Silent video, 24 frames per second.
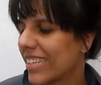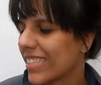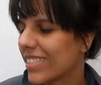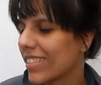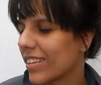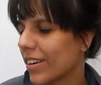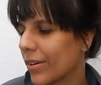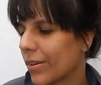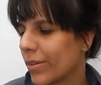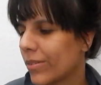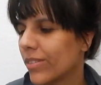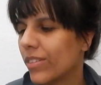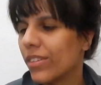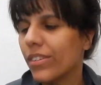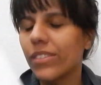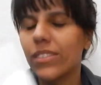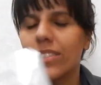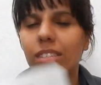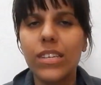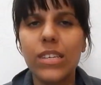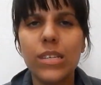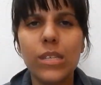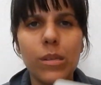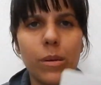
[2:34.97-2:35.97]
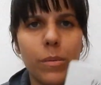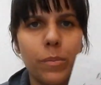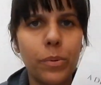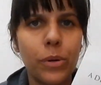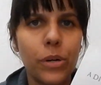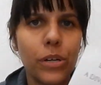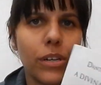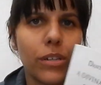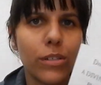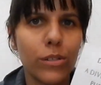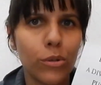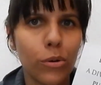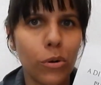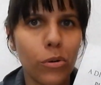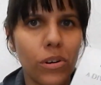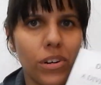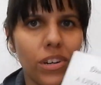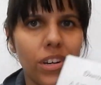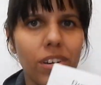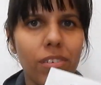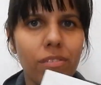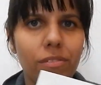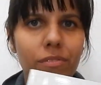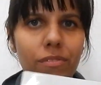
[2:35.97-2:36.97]
So this is
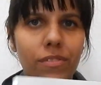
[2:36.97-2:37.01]
Purgatory